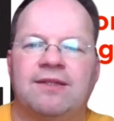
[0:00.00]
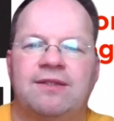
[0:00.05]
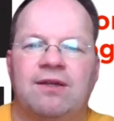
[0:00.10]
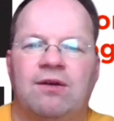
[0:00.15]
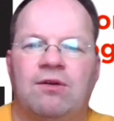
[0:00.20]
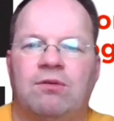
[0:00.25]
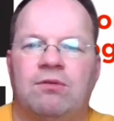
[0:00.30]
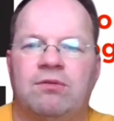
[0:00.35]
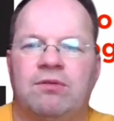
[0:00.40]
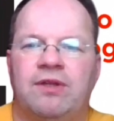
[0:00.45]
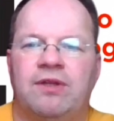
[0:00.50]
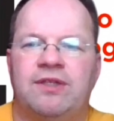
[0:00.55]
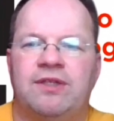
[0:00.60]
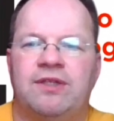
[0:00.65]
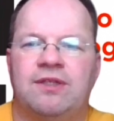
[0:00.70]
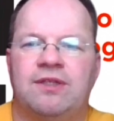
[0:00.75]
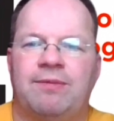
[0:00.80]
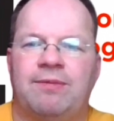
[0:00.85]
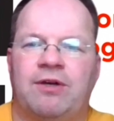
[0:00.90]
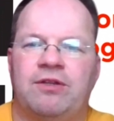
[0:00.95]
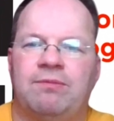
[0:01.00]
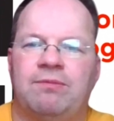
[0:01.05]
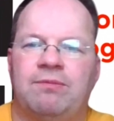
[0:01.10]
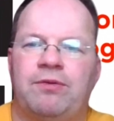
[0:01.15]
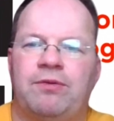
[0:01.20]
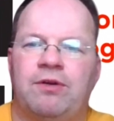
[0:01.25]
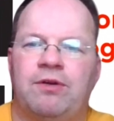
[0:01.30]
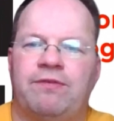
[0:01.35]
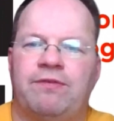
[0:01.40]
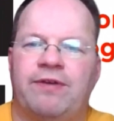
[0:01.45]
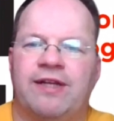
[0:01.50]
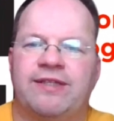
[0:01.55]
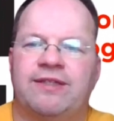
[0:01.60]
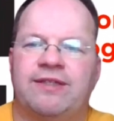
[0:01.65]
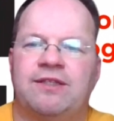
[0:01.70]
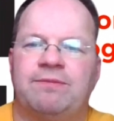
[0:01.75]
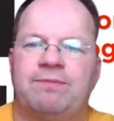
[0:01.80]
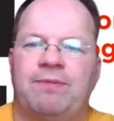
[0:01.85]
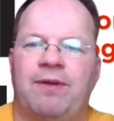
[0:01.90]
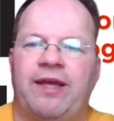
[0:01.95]
So this is about a profiles
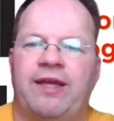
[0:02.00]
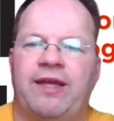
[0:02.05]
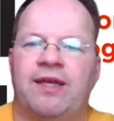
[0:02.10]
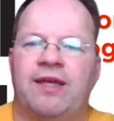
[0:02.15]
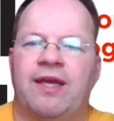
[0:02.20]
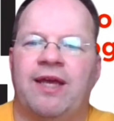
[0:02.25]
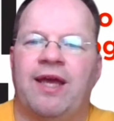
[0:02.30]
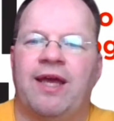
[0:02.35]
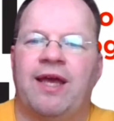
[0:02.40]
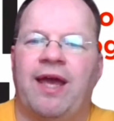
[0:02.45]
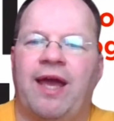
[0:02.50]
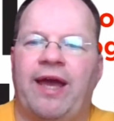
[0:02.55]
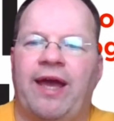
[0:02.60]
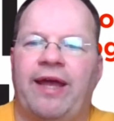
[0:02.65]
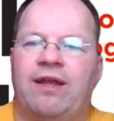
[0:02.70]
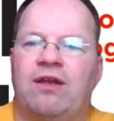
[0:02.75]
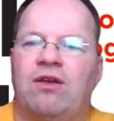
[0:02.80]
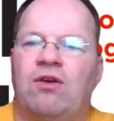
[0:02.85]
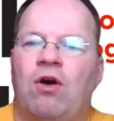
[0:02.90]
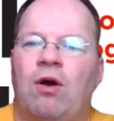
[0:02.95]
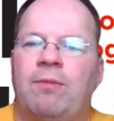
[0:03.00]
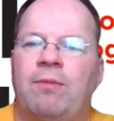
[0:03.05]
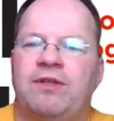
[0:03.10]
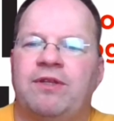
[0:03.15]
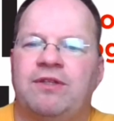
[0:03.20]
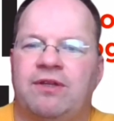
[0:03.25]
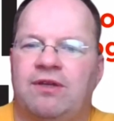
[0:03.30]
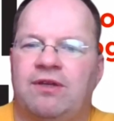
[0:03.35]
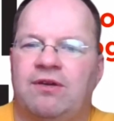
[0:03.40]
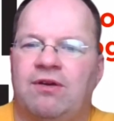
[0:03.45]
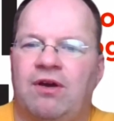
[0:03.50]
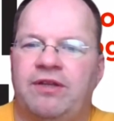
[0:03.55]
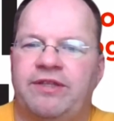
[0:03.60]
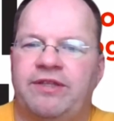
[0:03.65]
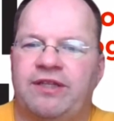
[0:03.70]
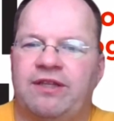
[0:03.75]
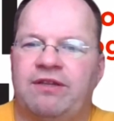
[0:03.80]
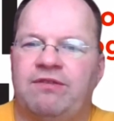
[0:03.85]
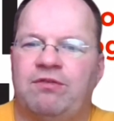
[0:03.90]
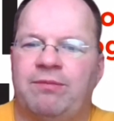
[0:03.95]
display. Add a comment to the
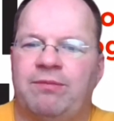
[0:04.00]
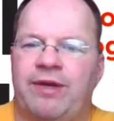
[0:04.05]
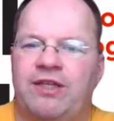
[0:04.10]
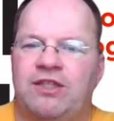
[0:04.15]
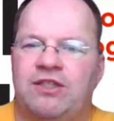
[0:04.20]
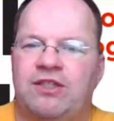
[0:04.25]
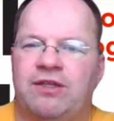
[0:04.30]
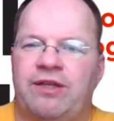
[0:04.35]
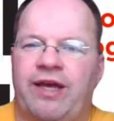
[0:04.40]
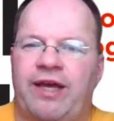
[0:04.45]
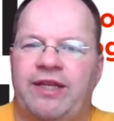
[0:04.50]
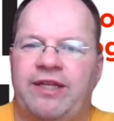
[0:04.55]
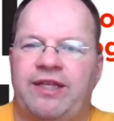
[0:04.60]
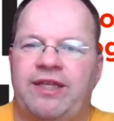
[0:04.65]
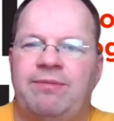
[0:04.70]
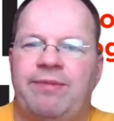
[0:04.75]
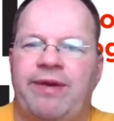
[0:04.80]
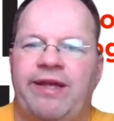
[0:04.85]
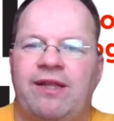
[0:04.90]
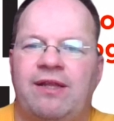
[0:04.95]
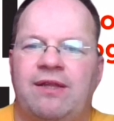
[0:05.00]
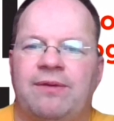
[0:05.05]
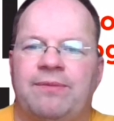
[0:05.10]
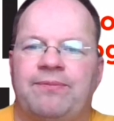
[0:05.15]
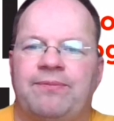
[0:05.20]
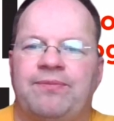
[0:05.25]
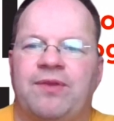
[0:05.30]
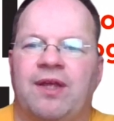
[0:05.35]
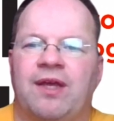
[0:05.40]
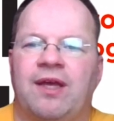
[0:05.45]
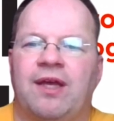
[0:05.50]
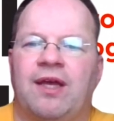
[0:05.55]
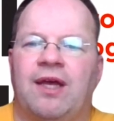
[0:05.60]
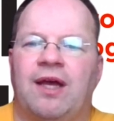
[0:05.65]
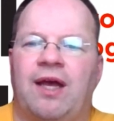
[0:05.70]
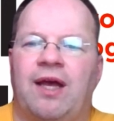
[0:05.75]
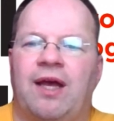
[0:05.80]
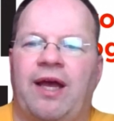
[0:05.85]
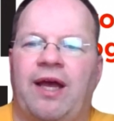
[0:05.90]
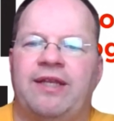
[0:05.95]
contact information and hide the email.
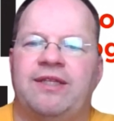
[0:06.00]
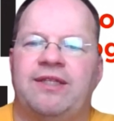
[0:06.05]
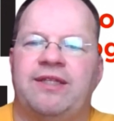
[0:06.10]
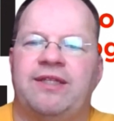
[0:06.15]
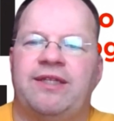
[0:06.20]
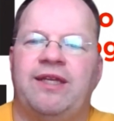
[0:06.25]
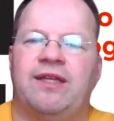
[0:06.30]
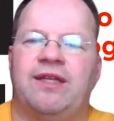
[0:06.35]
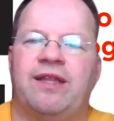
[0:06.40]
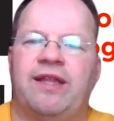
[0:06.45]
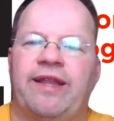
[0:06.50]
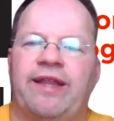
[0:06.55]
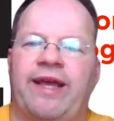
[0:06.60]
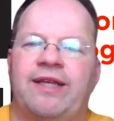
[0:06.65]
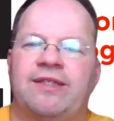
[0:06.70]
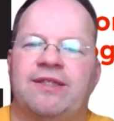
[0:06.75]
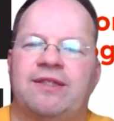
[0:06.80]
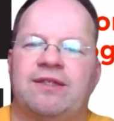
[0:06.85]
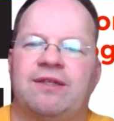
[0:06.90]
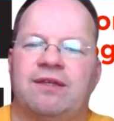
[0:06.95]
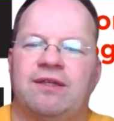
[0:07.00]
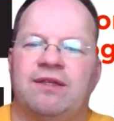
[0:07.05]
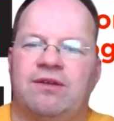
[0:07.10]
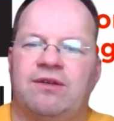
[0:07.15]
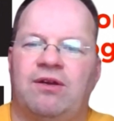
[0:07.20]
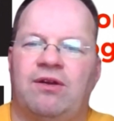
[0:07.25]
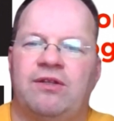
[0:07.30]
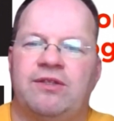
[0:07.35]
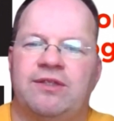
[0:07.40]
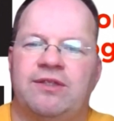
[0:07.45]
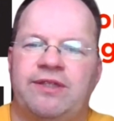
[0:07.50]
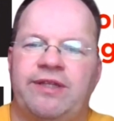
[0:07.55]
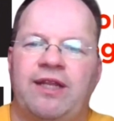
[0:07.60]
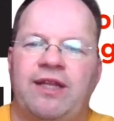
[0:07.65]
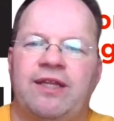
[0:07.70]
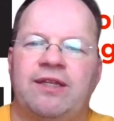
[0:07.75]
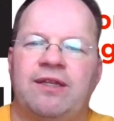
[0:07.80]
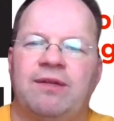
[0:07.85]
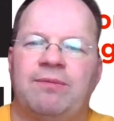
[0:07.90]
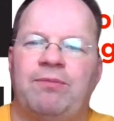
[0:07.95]
And here the next is all
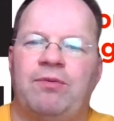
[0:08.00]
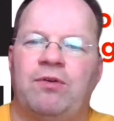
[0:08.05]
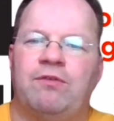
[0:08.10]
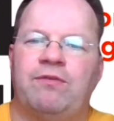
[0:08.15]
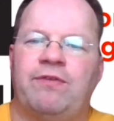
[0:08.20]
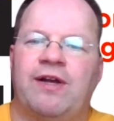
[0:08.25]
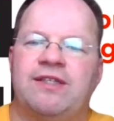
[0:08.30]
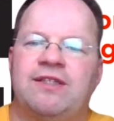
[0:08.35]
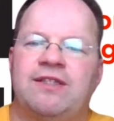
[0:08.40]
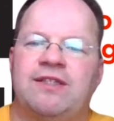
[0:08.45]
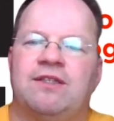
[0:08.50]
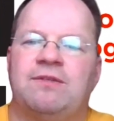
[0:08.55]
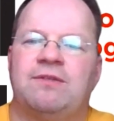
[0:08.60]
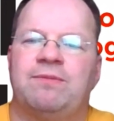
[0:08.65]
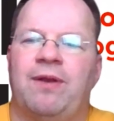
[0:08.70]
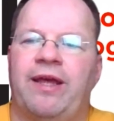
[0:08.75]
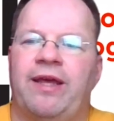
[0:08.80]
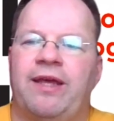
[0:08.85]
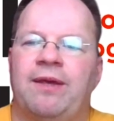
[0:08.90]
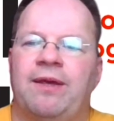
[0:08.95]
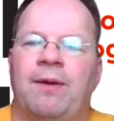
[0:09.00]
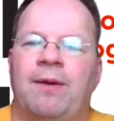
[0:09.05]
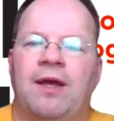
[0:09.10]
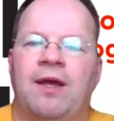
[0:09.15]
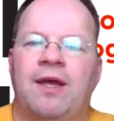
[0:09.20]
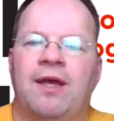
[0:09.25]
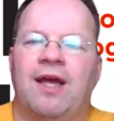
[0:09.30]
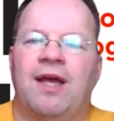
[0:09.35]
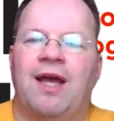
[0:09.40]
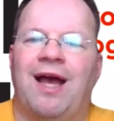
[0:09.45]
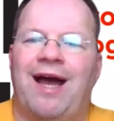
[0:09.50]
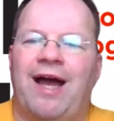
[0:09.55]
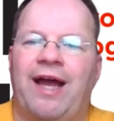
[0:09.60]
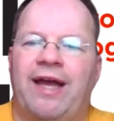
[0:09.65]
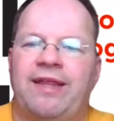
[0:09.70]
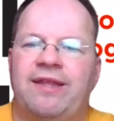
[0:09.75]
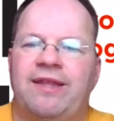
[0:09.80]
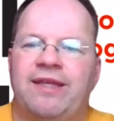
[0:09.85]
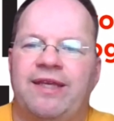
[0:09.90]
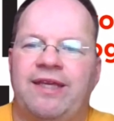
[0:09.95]
still in the profiles display.
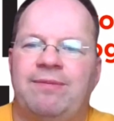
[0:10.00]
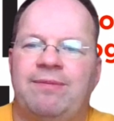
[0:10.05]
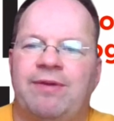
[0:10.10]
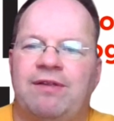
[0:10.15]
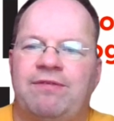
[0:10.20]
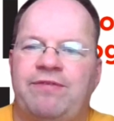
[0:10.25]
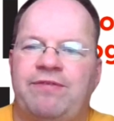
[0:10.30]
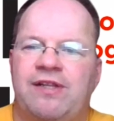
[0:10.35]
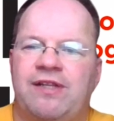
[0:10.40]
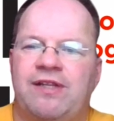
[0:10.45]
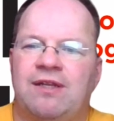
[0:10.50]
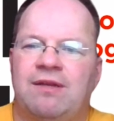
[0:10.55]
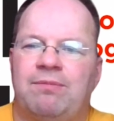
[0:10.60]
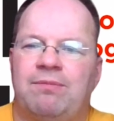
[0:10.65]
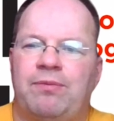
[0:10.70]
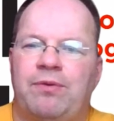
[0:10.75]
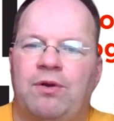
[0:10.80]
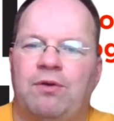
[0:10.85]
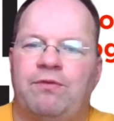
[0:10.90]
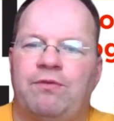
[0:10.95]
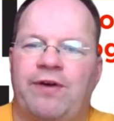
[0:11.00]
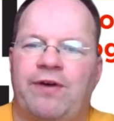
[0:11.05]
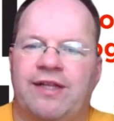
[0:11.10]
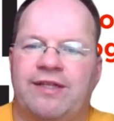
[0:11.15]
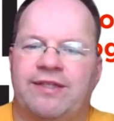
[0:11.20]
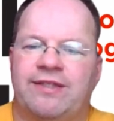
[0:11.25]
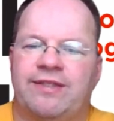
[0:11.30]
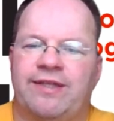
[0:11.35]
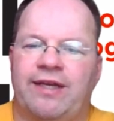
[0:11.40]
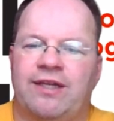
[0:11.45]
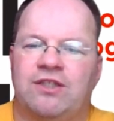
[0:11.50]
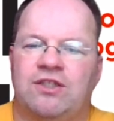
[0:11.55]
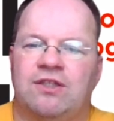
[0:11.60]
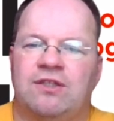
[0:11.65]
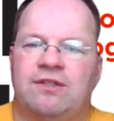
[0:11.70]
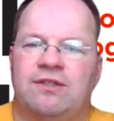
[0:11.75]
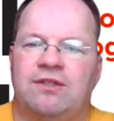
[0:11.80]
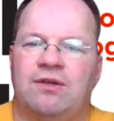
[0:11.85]
Hide the email field in the profiles section.